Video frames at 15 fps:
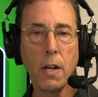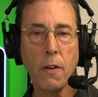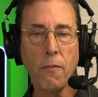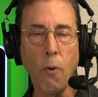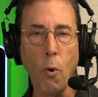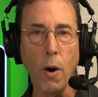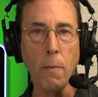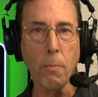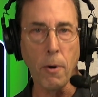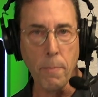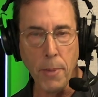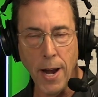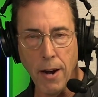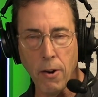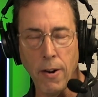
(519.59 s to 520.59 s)
for
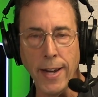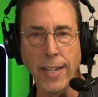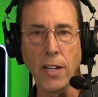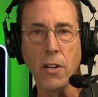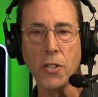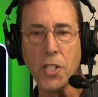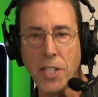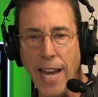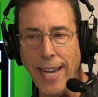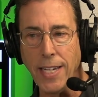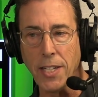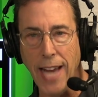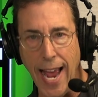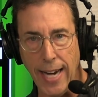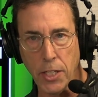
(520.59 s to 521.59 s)
preparing your state
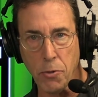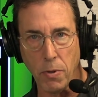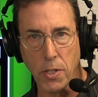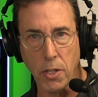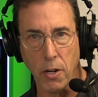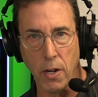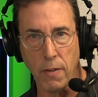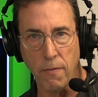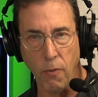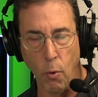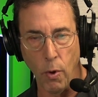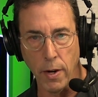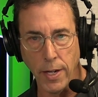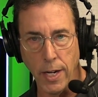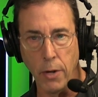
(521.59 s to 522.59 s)
tax return
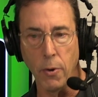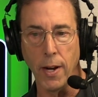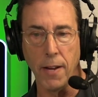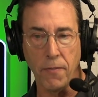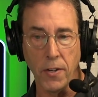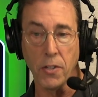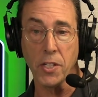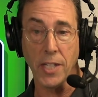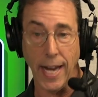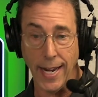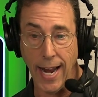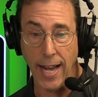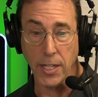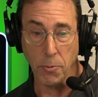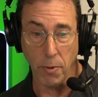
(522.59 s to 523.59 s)
for you if your state
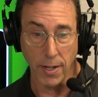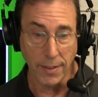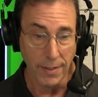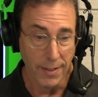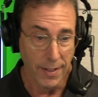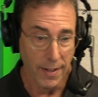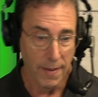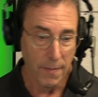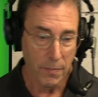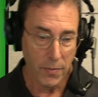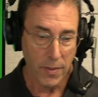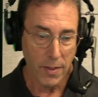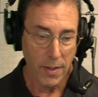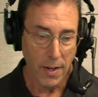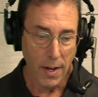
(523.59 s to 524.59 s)
has one.
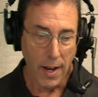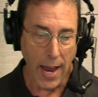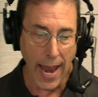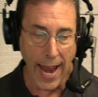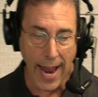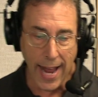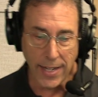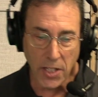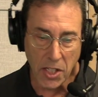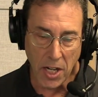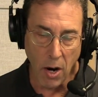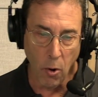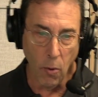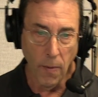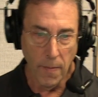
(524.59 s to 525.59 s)
And
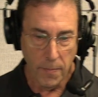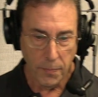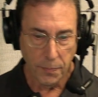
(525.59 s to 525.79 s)
so